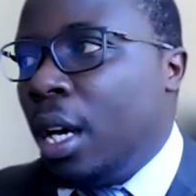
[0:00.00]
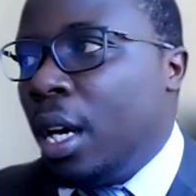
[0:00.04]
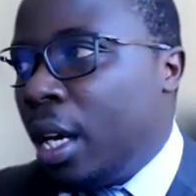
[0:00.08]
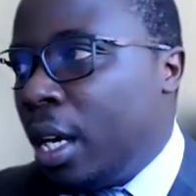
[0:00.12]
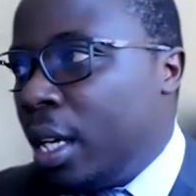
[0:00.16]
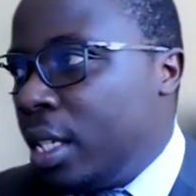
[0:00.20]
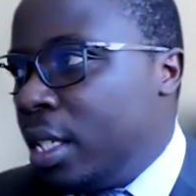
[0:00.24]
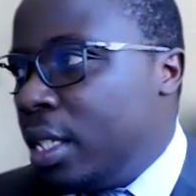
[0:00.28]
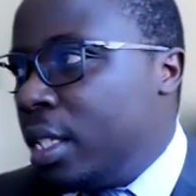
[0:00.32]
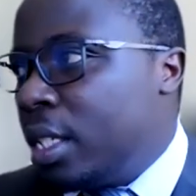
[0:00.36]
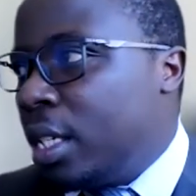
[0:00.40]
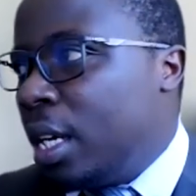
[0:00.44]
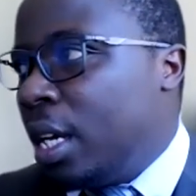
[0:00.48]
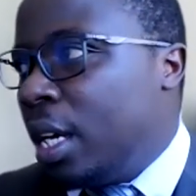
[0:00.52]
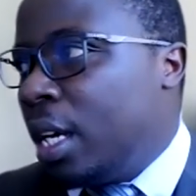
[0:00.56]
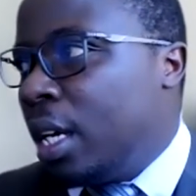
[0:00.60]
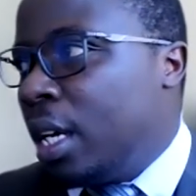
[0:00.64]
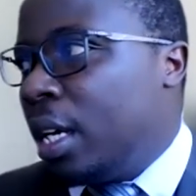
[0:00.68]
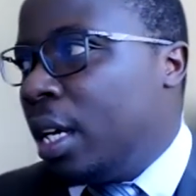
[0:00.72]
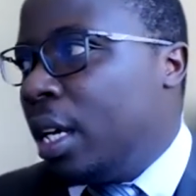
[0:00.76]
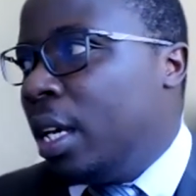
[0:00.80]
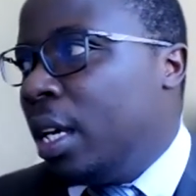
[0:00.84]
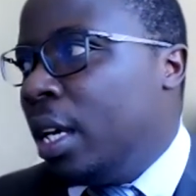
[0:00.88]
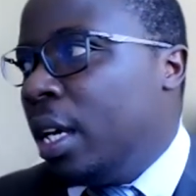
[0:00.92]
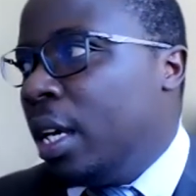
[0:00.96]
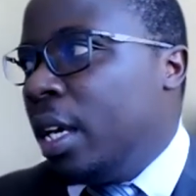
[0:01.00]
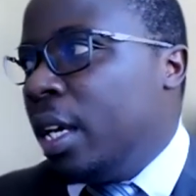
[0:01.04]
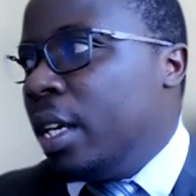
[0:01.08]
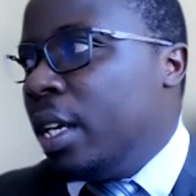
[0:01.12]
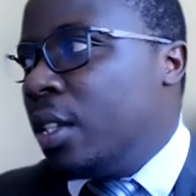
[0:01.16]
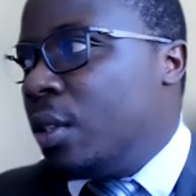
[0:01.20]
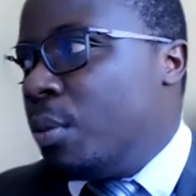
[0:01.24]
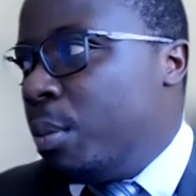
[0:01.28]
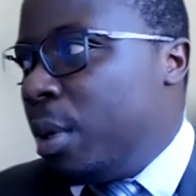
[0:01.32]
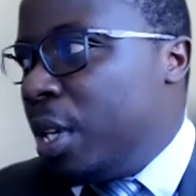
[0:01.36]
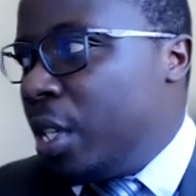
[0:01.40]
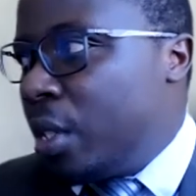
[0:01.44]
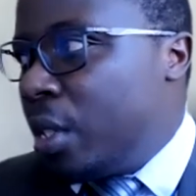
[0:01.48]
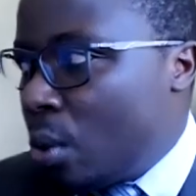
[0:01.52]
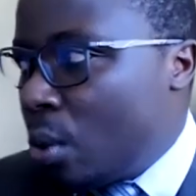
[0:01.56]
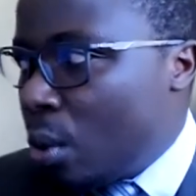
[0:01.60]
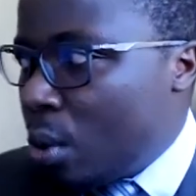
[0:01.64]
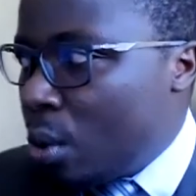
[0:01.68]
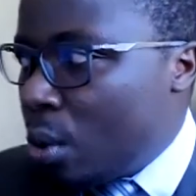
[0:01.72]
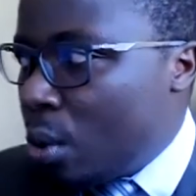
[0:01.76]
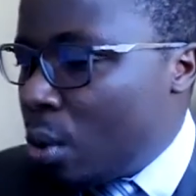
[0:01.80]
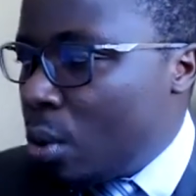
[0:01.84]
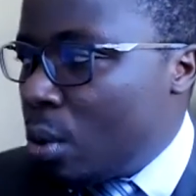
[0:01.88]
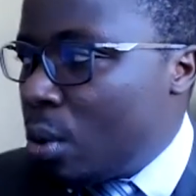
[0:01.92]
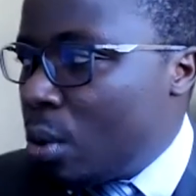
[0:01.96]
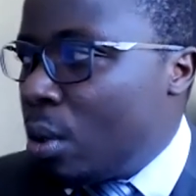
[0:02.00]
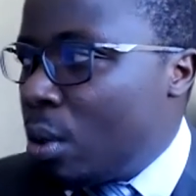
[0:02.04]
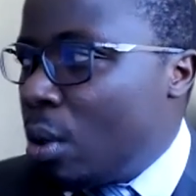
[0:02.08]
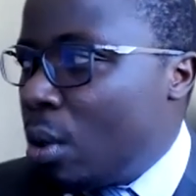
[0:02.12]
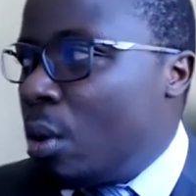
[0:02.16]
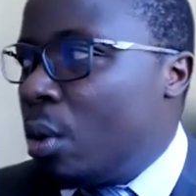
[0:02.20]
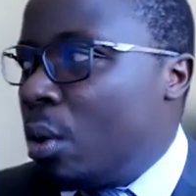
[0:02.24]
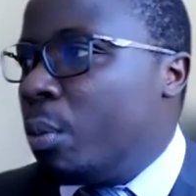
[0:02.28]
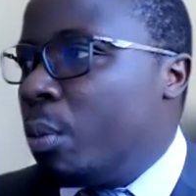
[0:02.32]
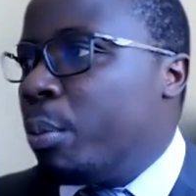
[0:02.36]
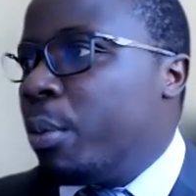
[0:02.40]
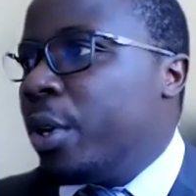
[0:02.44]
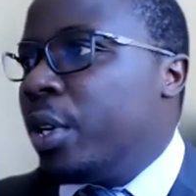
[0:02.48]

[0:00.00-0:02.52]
and it's based on